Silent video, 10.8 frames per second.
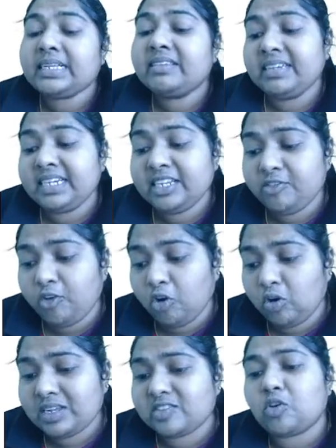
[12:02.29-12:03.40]
gene flow
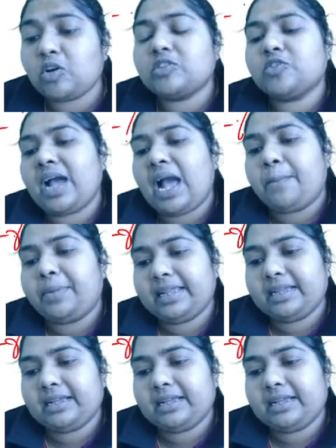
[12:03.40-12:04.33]
is also happening.